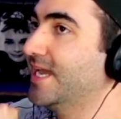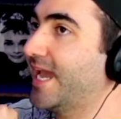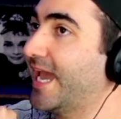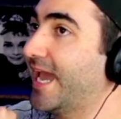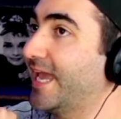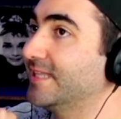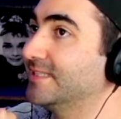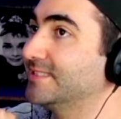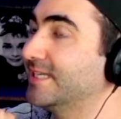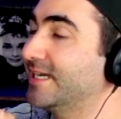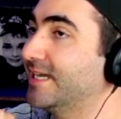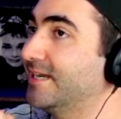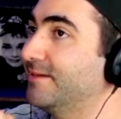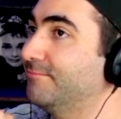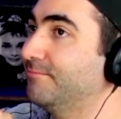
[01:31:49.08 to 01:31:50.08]
And
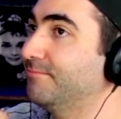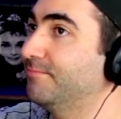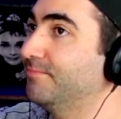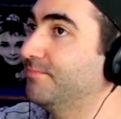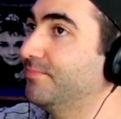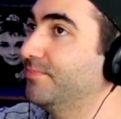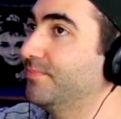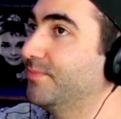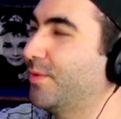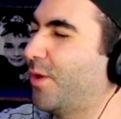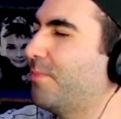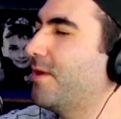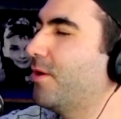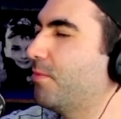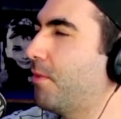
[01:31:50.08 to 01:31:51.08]

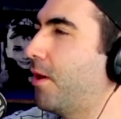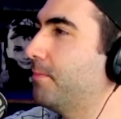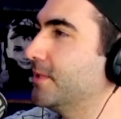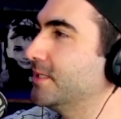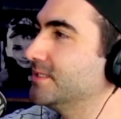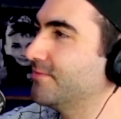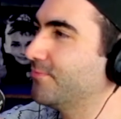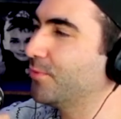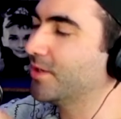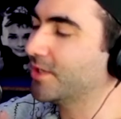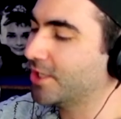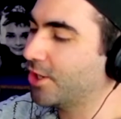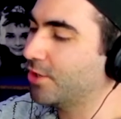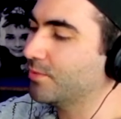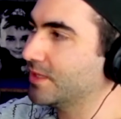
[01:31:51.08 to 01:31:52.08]
Mary Poppins, if you want
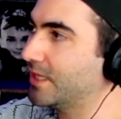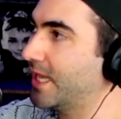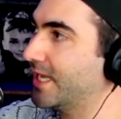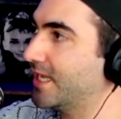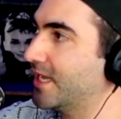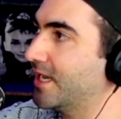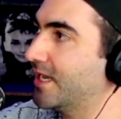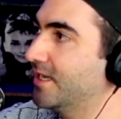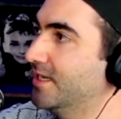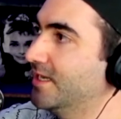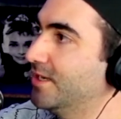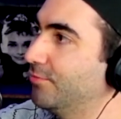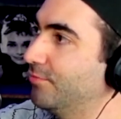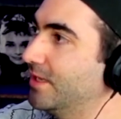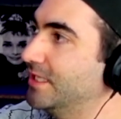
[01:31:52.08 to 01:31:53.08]
to go with like
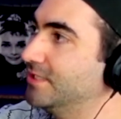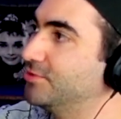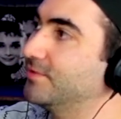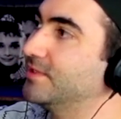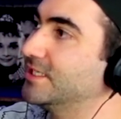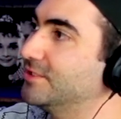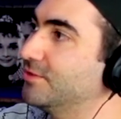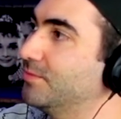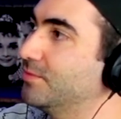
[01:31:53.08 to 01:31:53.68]
really traditional